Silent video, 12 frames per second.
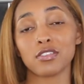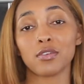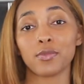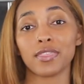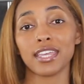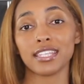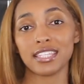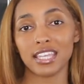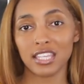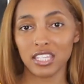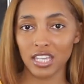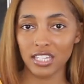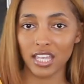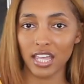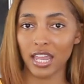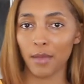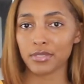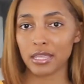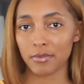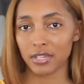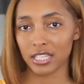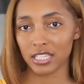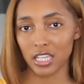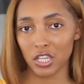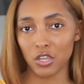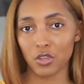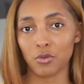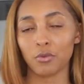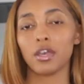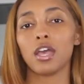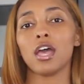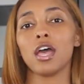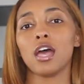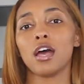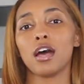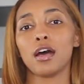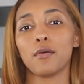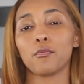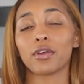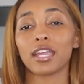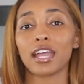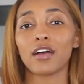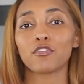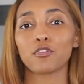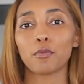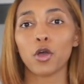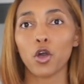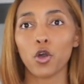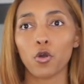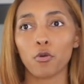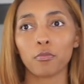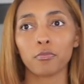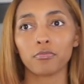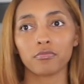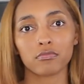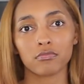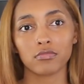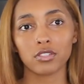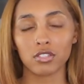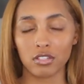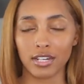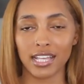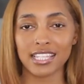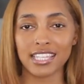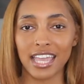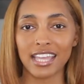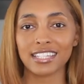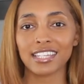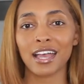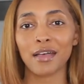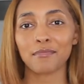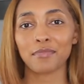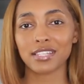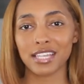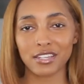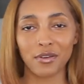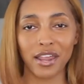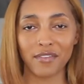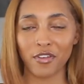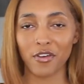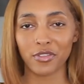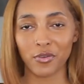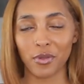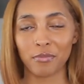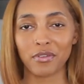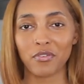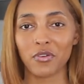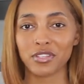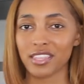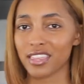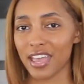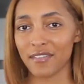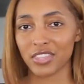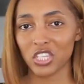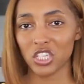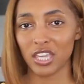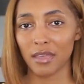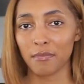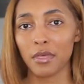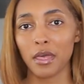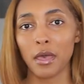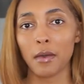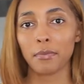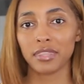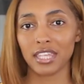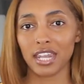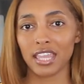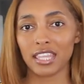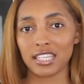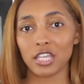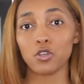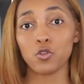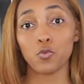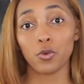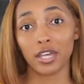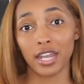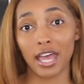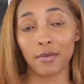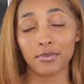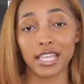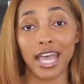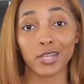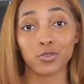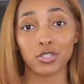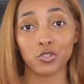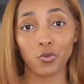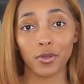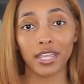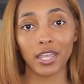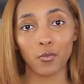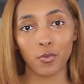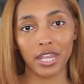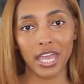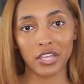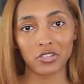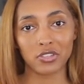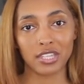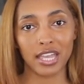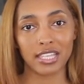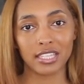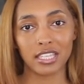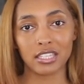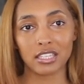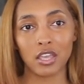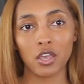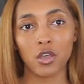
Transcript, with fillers: So then when things did shut down, I was able to continue um, working out from home to a certain extent, because um, I don't have all the equipment, of course, that they have in the gym. But then at least I knew what I was actually doing and what exercises